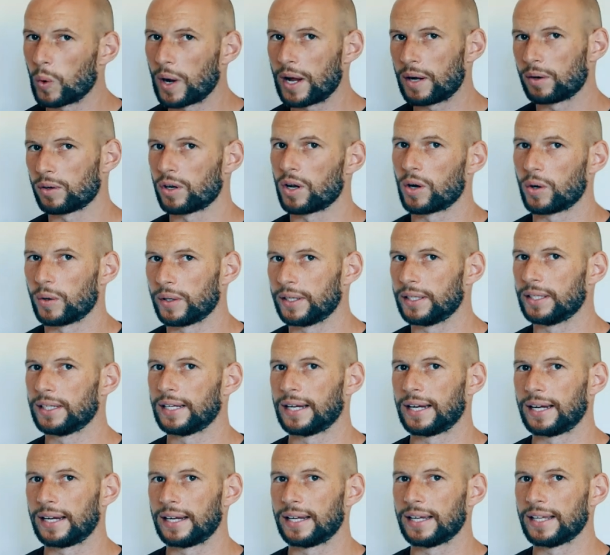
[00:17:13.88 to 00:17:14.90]
well known
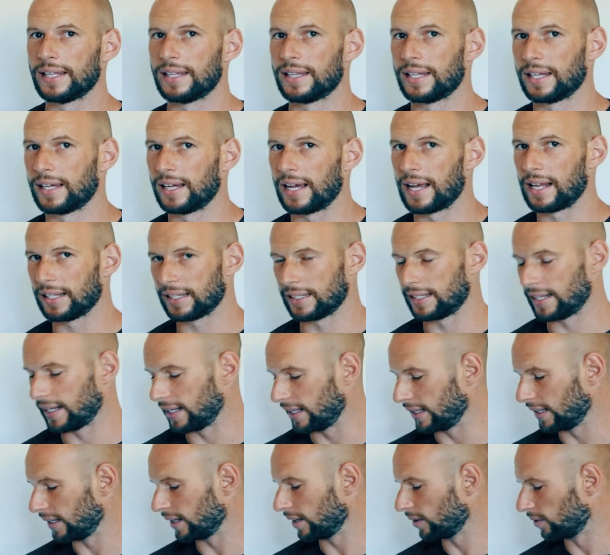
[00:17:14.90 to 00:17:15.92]
in the
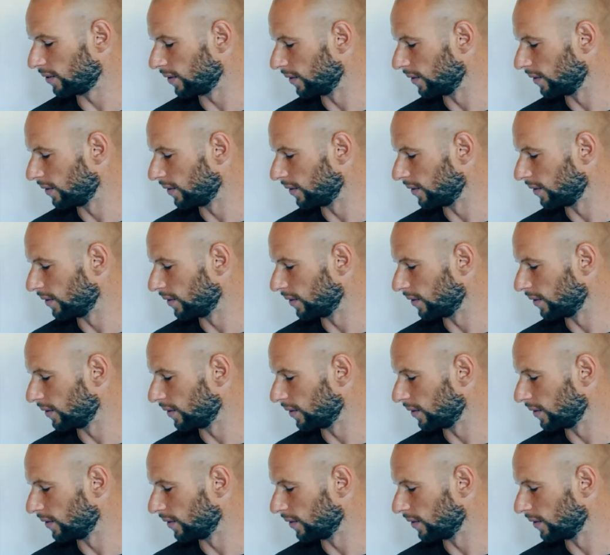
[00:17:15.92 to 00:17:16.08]
LED